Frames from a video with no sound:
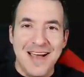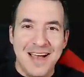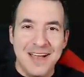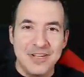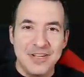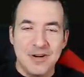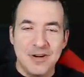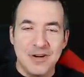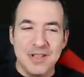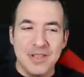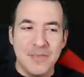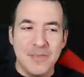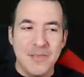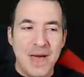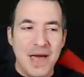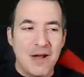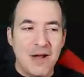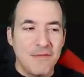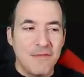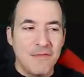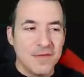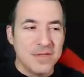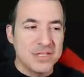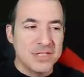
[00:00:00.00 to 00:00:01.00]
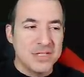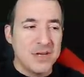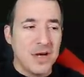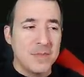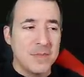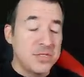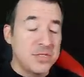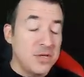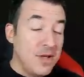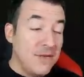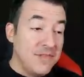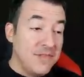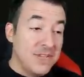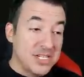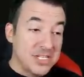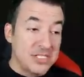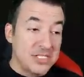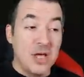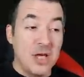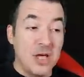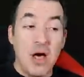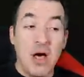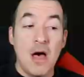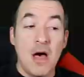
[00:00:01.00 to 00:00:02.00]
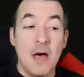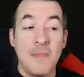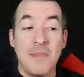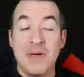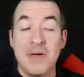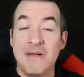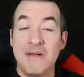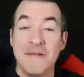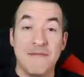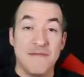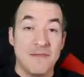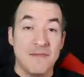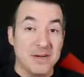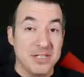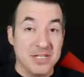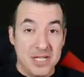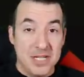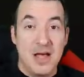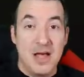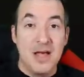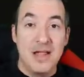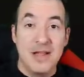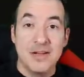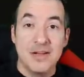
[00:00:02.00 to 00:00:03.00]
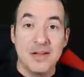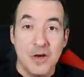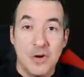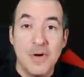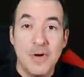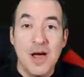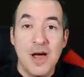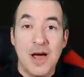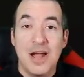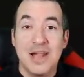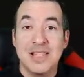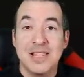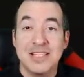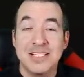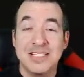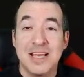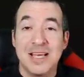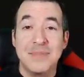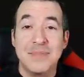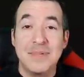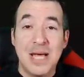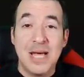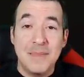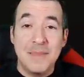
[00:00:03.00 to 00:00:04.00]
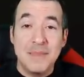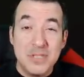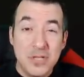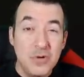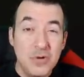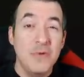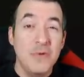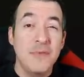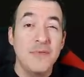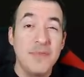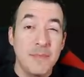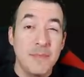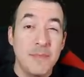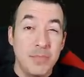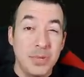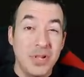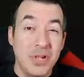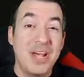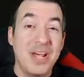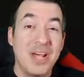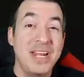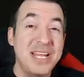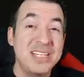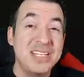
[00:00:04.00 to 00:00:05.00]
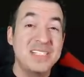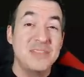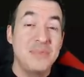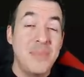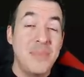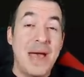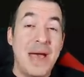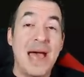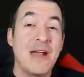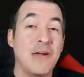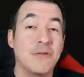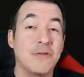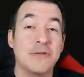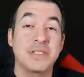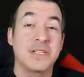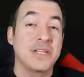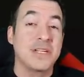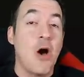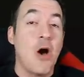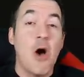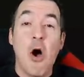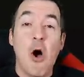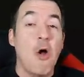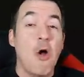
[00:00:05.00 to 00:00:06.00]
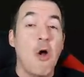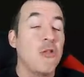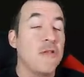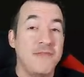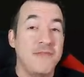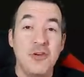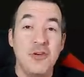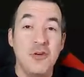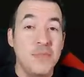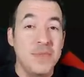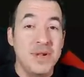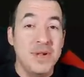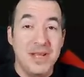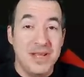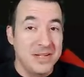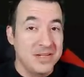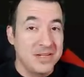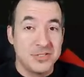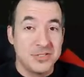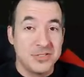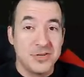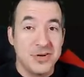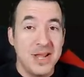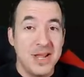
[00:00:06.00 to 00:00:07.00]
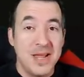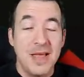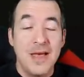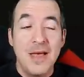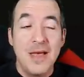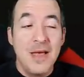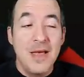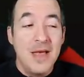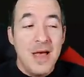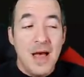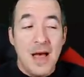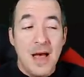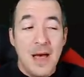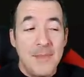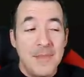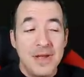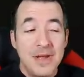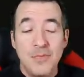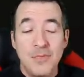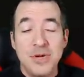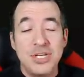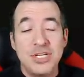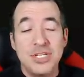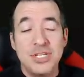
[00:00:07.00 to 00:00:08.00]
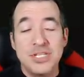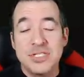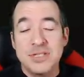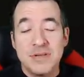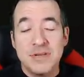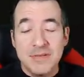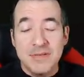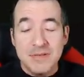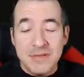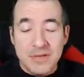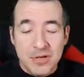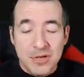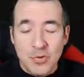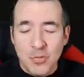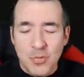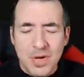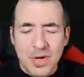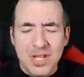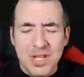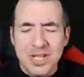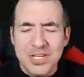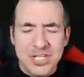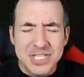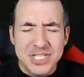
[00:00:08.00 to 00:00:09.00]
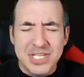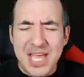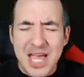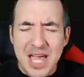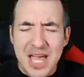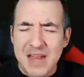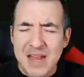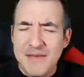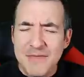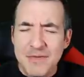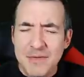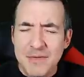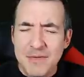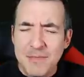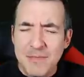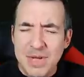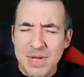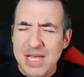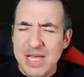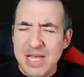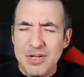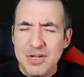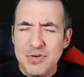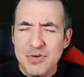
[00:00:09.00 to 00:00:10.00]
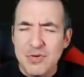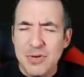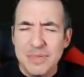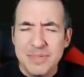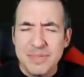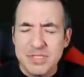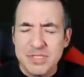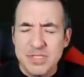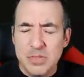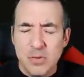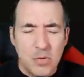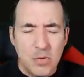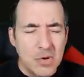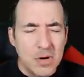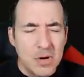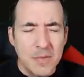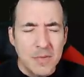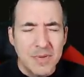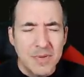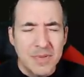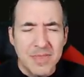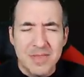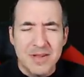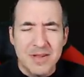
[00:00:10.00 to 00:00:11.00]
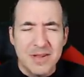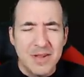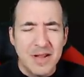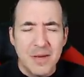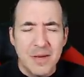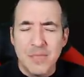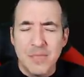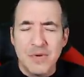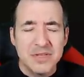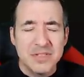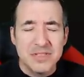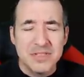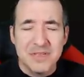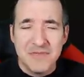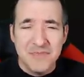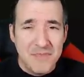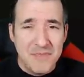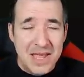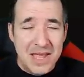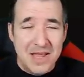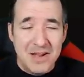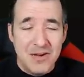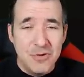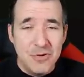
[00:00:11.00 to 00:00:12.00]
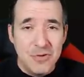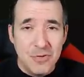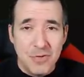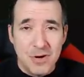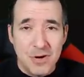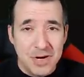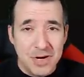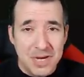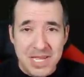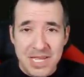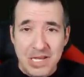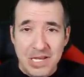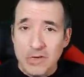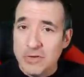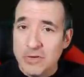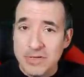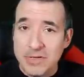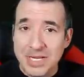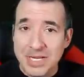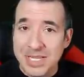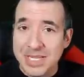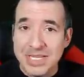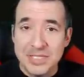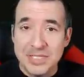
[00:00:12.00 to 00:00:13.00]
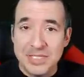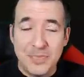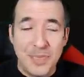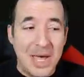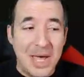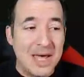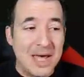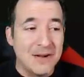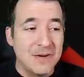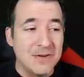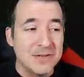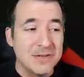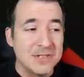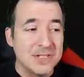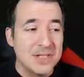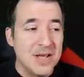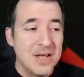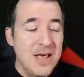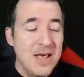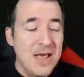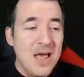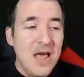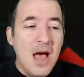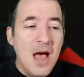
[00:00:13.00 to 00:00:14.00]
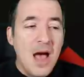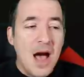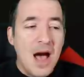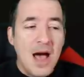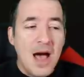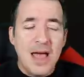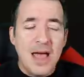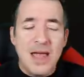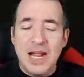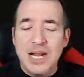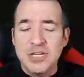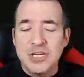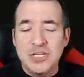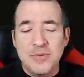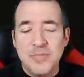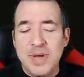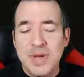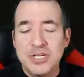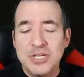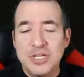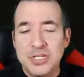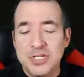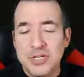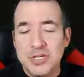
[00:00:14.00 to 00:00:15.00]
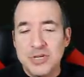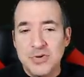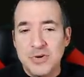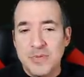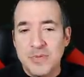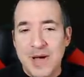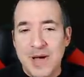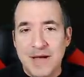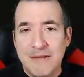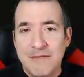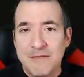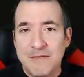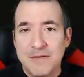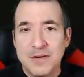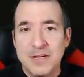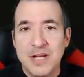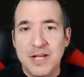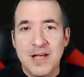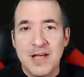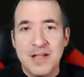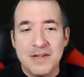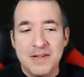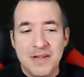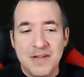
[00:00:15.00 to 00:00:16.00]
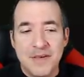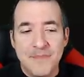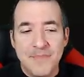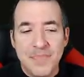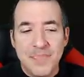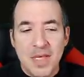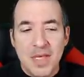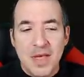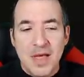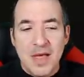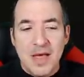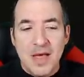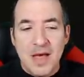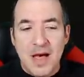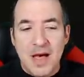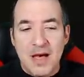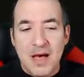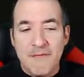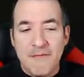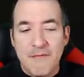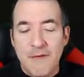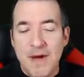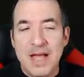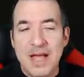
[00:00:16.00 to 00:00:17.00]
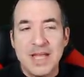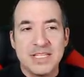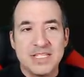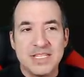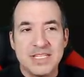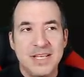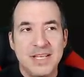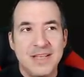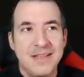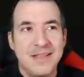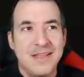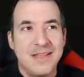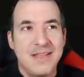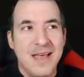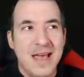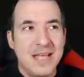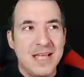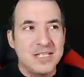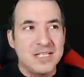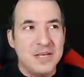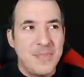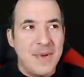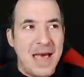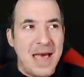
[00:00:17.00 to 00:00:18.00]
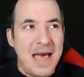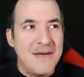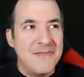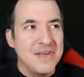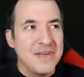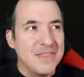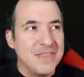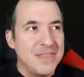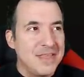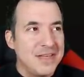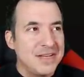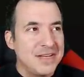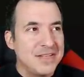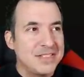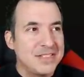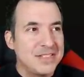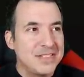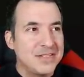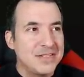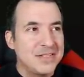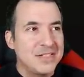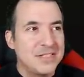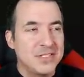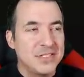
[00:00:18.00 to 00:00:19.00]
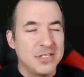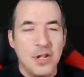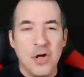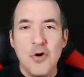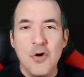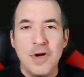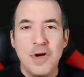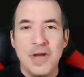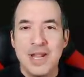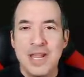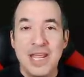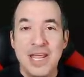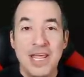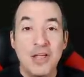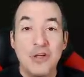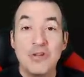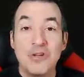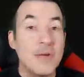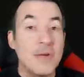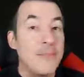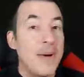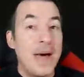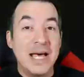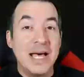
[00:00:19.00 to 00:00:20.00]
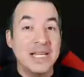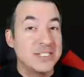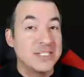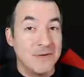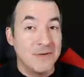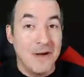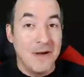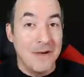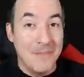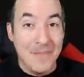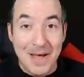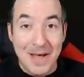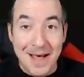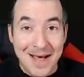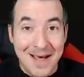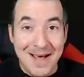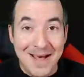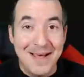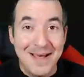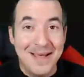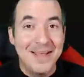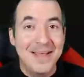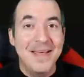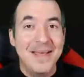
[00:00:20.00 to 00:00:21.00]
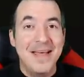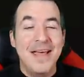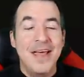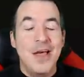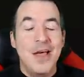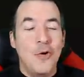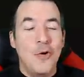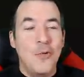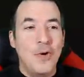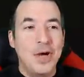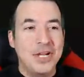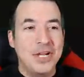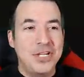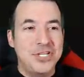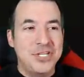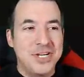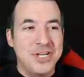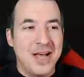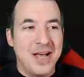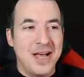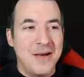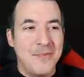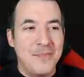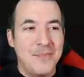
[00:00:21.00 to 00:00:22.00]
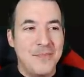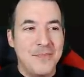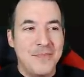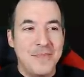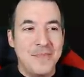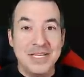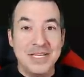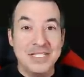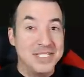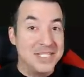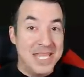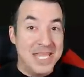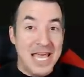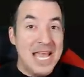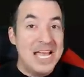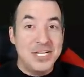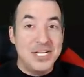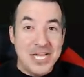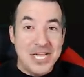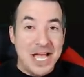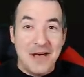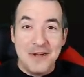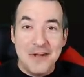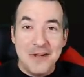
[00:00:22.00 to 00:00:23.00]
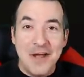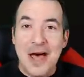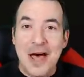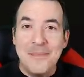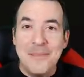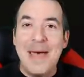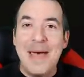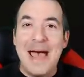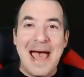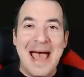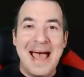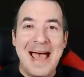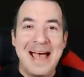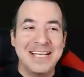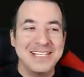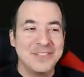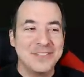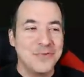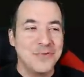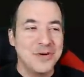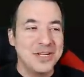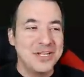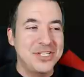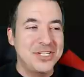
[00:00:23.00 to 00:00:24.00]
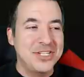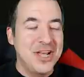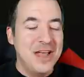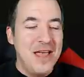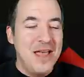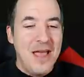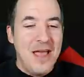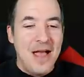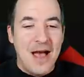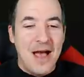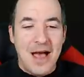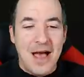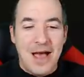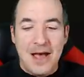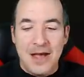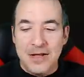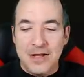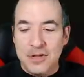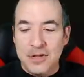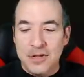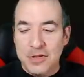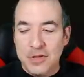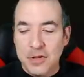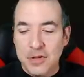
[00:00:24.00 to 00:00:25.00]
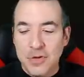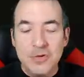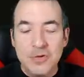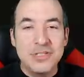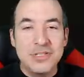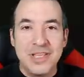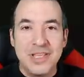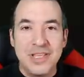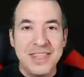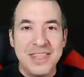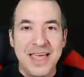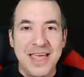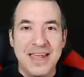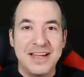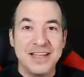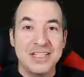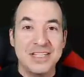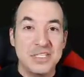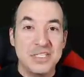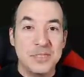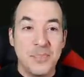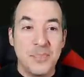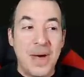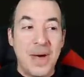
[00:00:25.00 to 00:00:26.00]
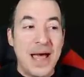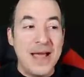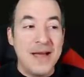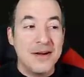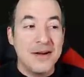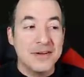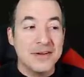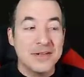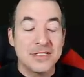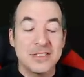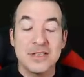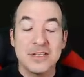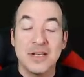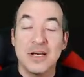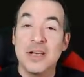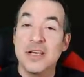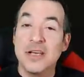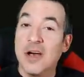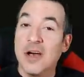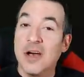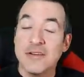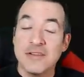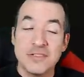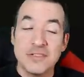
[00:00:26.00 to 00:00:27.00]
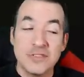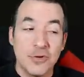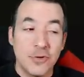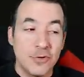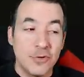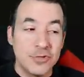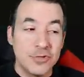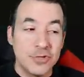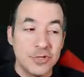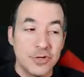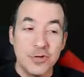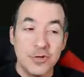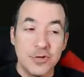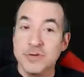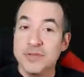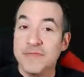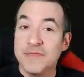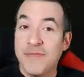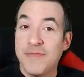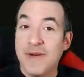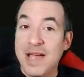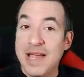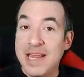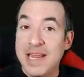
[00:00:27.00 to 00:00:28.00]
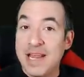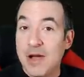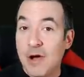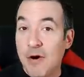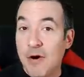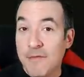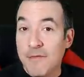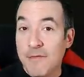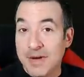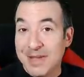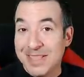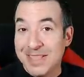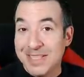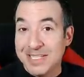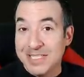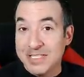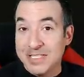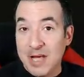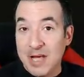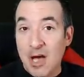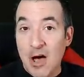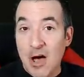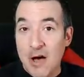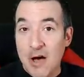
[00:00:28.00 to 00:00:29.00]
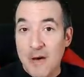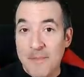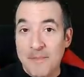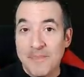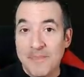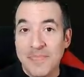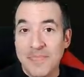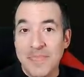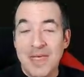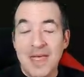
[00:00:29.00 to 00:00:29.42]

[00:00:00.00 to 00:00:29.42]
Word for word: during the battle for the Somme. So you have the Somme and Verdun going on at the same time. Two of the bloodiest battles in all of human history. I mean, you really just can't even begin to absorb the numbers of men who are killed in these battles. And I should mention, too, about Verdun that France ends up having this slogan, "Ils ne passeront pas," which means "they shall not pass," which loosely then inspires a young soldier who's fighting over at the Somme